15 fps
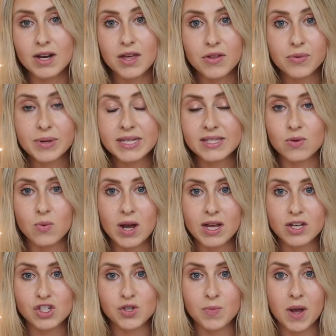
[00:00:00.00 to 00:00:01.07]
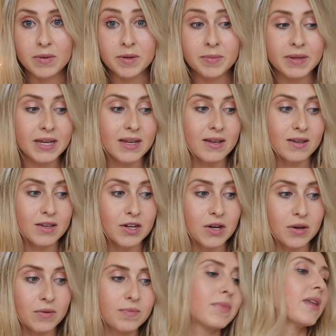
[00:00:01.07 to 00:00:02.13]
another reason why you should probably, you
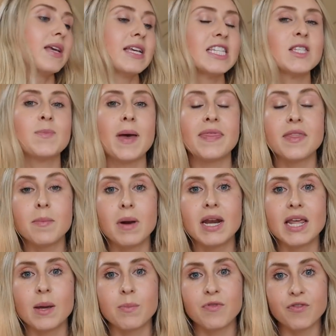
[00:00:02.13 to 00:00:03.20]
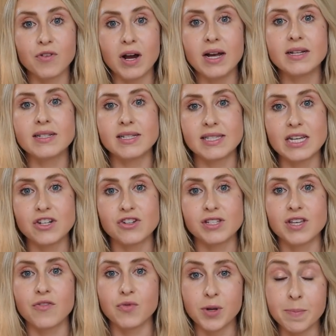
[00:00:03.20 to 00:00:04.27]
know, spend the money up front to send
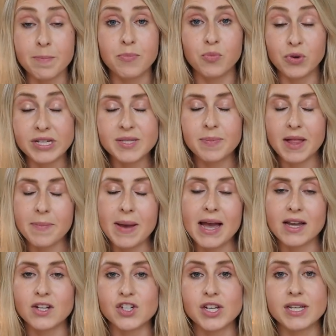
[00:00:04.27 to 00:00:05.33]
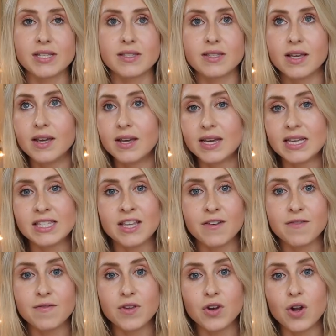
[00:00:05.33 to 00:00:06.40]
yourself re resupply packages is
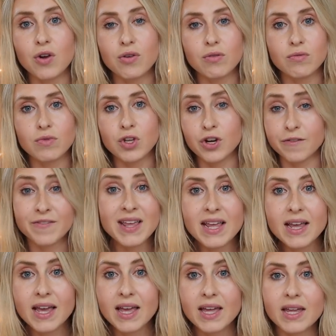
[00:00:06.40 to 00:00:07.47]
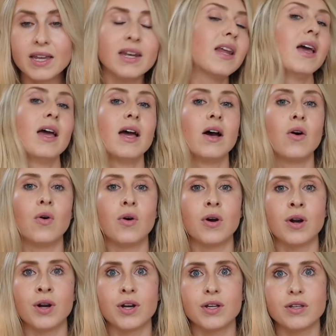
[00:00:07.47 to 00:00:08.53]
if, you know, you're vegan
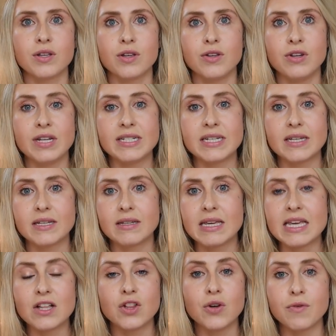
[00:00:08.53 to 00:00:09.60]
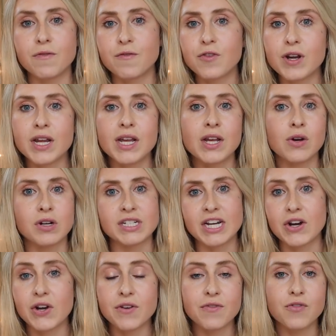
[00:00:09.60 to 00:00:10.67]
or you need to eat gluten-free or
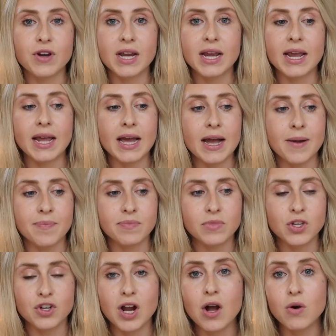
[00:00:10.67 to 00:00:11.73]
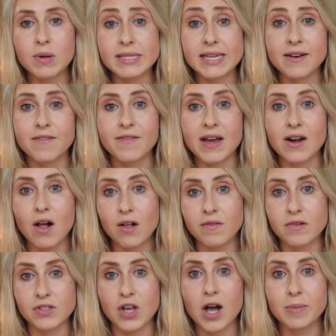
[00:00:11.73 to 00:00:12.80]
dairy-free. Um, you're not always gonna find all of
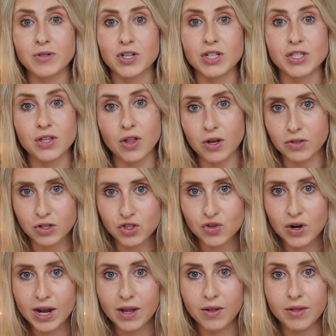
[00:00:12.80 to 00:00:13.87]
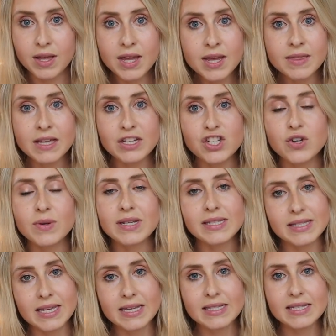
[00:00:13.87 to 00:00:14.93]
those options along the trail. They do
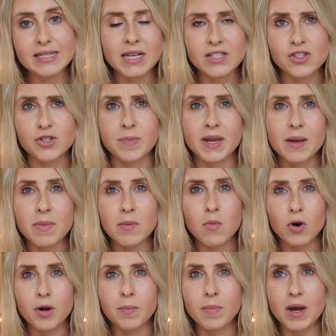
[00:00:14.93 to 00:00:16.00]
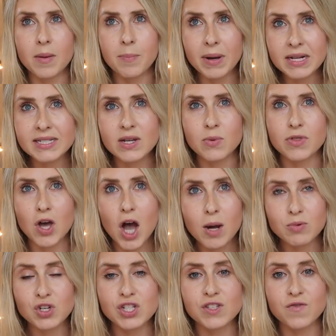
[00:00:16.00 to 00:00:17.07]
exist. Places are becoming more abundant with
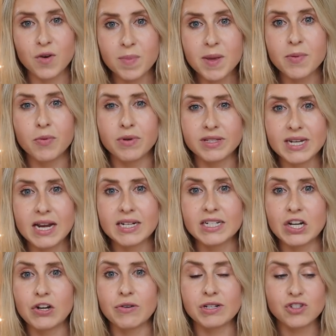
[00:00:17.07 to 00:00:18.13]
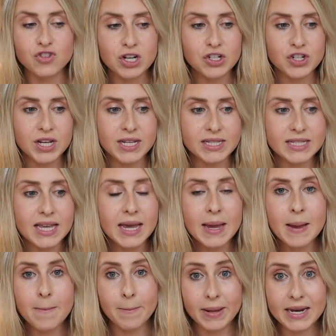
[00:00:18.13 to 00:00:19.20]
options for people with dietary restrictions,
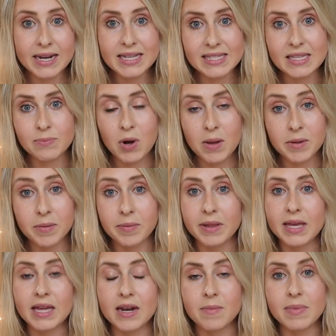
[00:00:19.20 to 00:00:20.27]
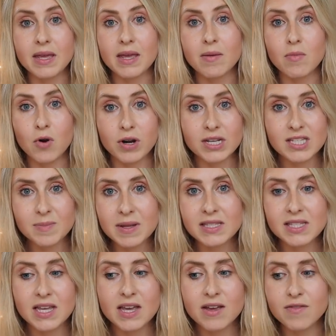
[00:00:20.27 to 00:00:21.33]
but it is probably gonna be more
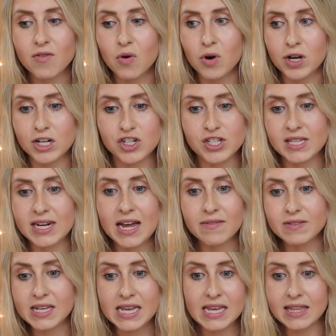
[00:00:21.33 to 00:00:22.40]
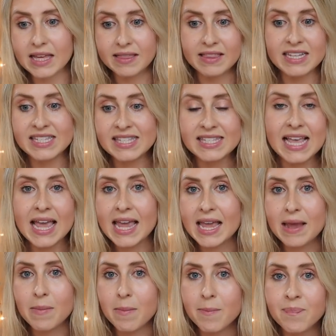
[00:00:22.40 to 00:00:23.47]
expensive or you're just gonna have to eat like the
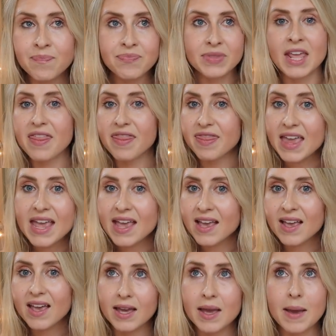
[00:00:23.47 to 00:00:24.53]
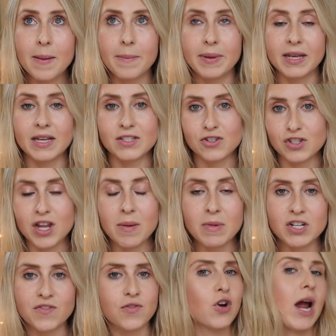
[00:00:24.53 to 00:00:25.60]
same thing because there's not
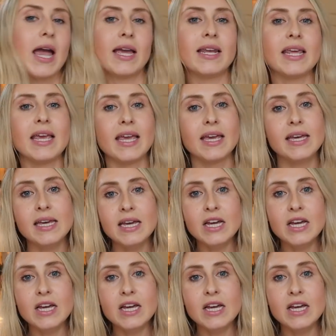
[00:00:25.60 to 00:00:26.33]
much variety.